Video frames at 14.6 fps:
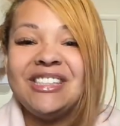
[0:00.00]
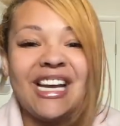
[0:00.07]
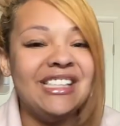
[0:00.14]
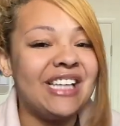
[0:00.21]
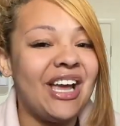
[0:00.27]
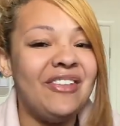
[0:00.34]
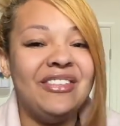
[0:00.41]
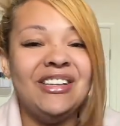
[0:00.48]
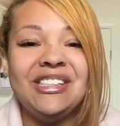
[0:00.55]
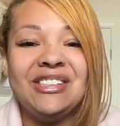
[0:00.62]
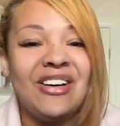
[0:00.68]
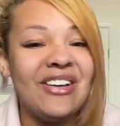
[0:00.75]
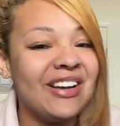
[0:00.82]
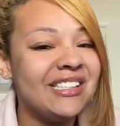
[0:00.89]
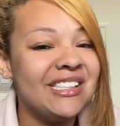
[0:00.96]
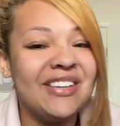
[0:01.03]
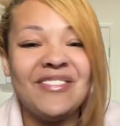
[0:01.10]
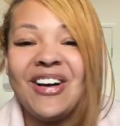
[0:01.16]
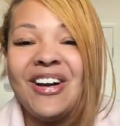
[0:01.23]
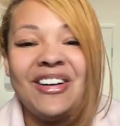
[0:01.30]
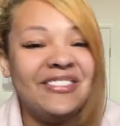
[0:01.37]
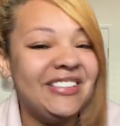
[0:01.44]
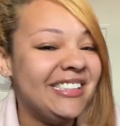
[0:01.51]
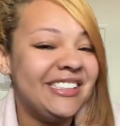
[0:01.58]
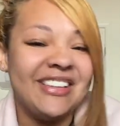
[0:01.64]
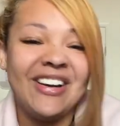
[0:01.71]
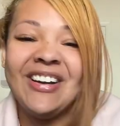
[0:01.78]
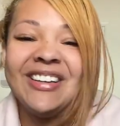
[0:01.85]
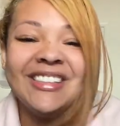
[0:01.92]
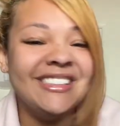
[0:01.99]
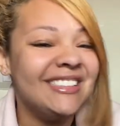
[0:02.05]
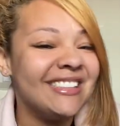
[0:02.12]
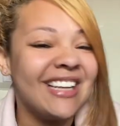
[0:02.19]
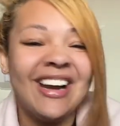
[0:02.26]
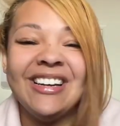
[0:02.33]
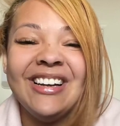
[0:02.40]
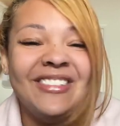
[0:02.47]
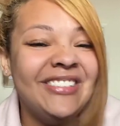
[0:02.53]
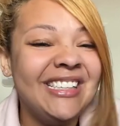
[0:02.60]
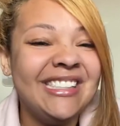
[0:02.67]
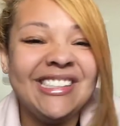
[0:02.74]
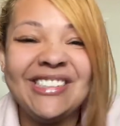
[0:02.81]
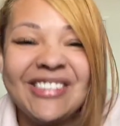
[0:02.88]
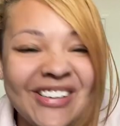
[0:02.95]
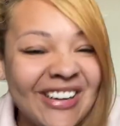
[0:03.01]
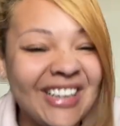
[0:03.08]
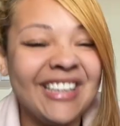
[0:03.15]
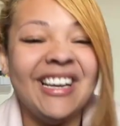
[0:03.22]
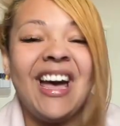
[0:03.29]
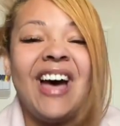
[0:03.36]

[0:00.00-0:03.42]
Shay Shay, we talking tomorrow. We talking. Shyla, we talking.